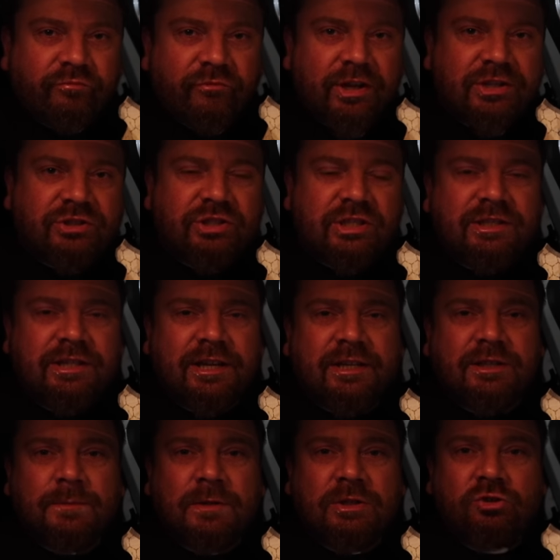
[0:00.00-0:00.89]
This cheesesteak
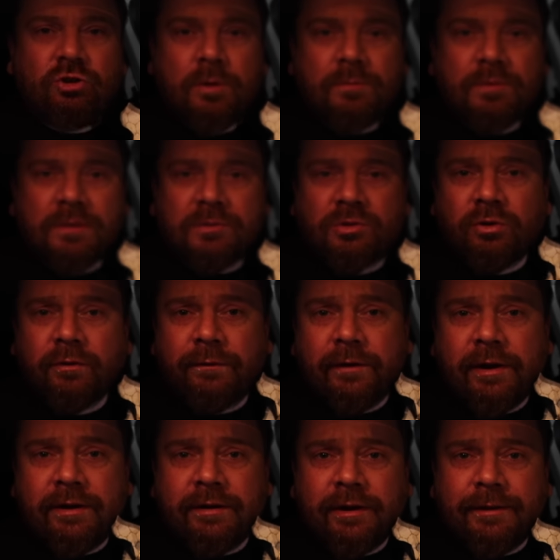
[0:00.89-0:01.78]
has been chopped up so
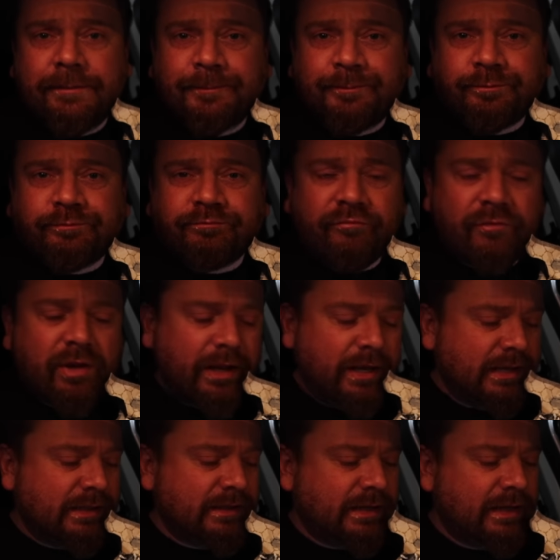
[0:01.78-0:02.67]
finely.
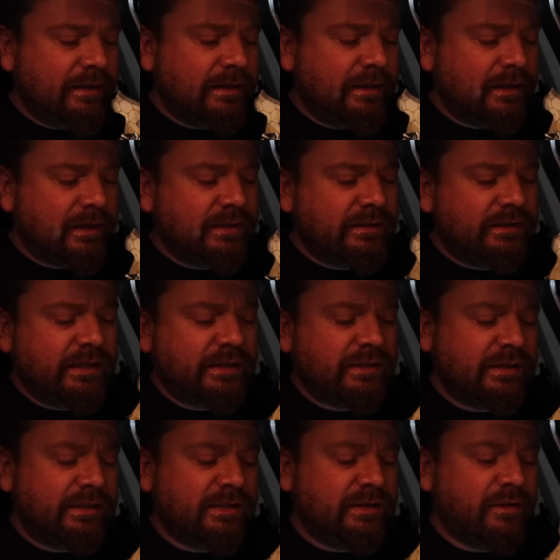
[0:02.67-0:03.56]
It is like the
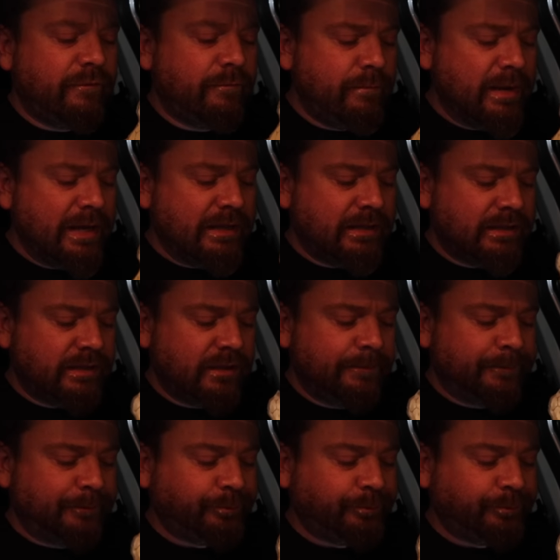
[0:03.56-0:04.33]
consistency of mince.